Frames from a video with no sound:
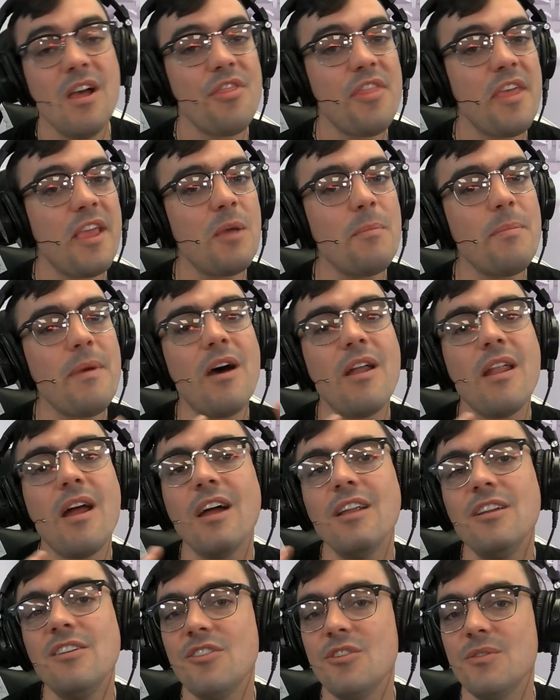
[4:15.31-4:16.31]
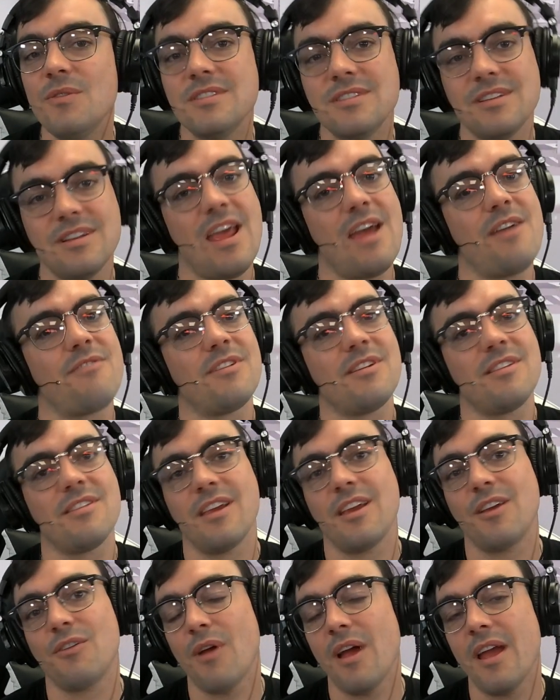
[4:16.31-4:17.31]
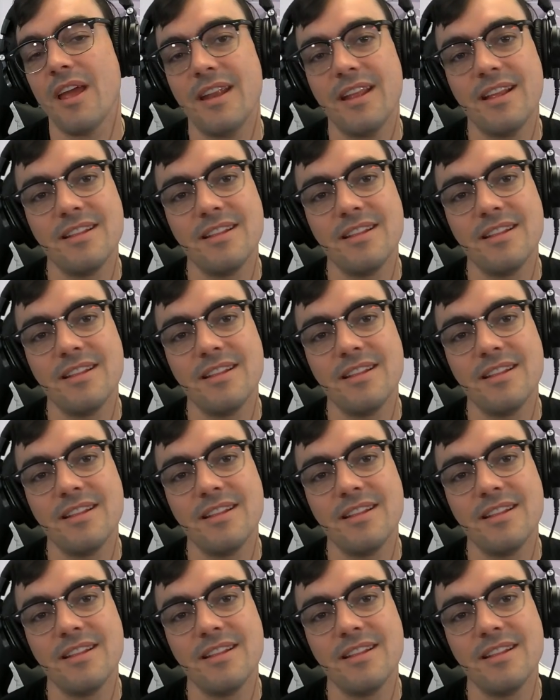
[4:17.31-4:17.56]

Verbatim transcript: Think about undo is in everything, right?